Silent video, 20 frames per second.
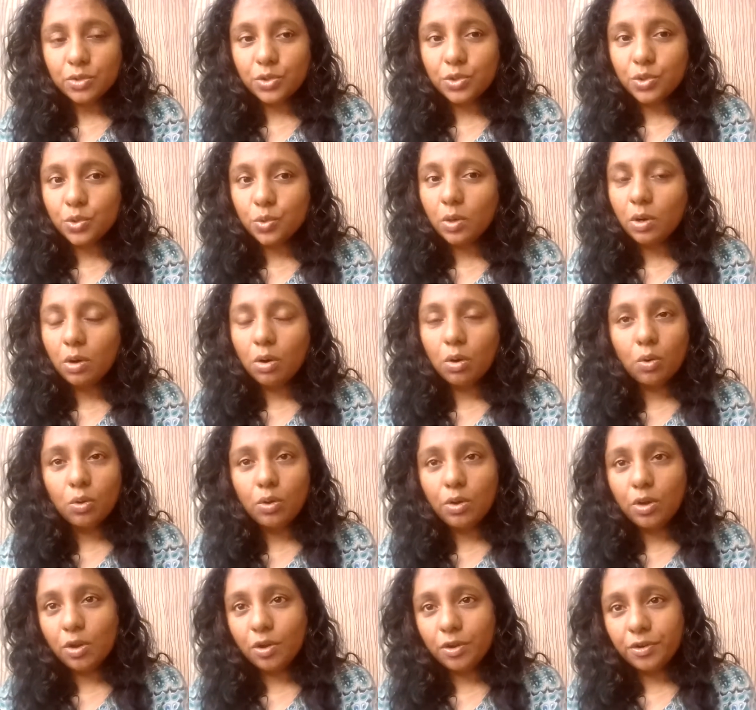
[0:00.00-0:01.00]
to do a
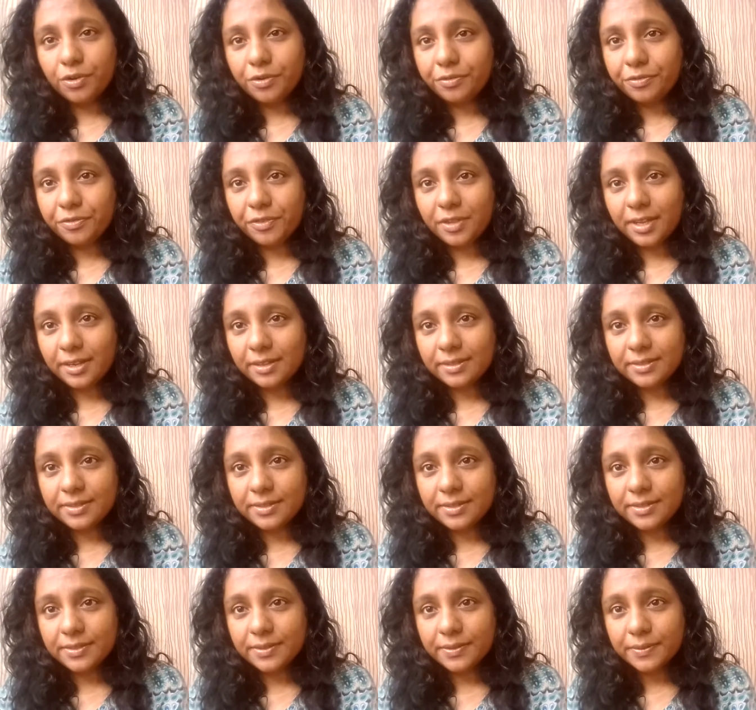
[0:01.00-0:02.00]
whole lot of
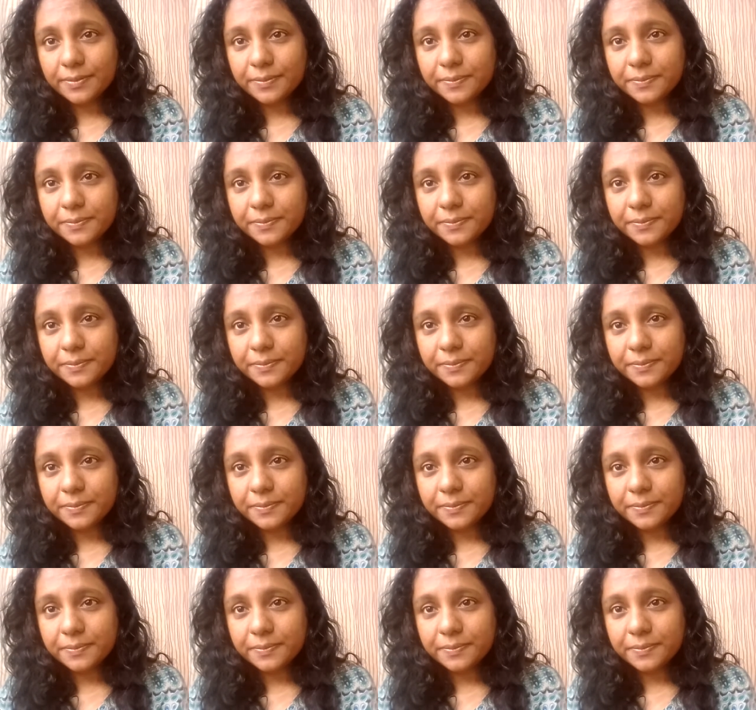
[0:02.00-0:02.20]
things,